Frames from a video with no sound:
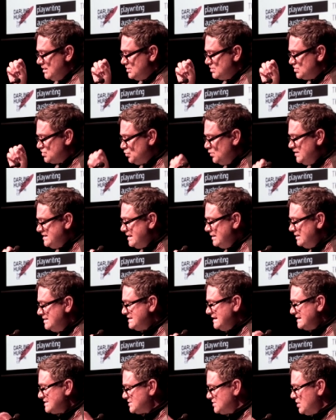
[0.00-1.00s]

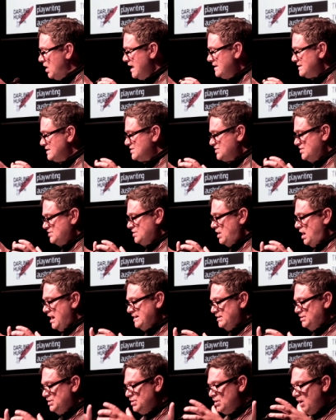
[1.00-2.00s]
Storytellers excite a
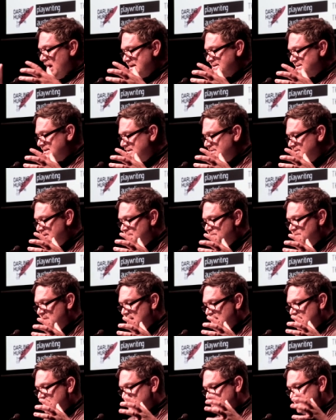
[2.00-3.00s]
society, uniting them
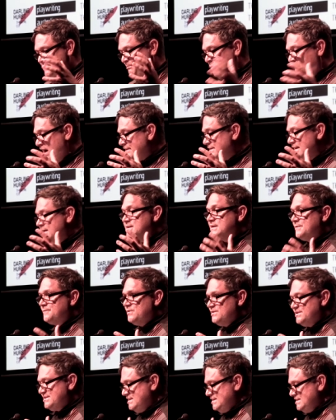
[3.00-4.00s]
despite their
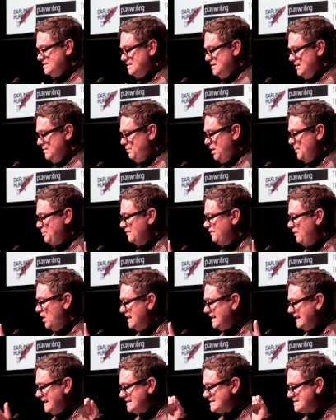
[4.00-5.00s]
differences by
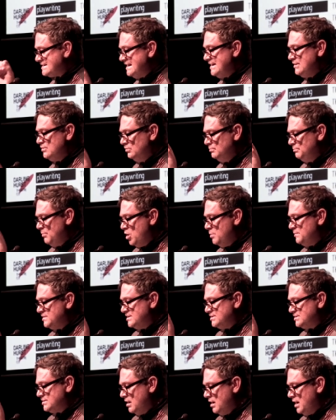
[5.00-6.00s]
providing a single
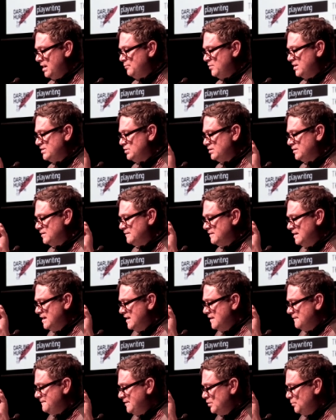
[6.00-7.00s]
moment in time where you can
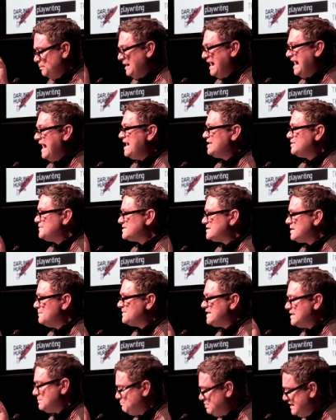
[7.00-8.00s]
feel part of
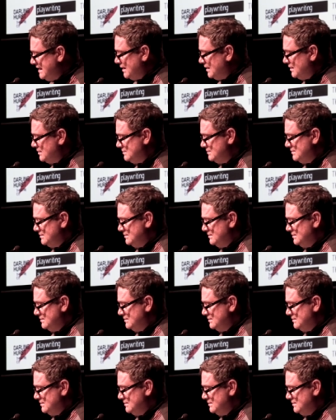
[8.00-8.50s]
something bigger.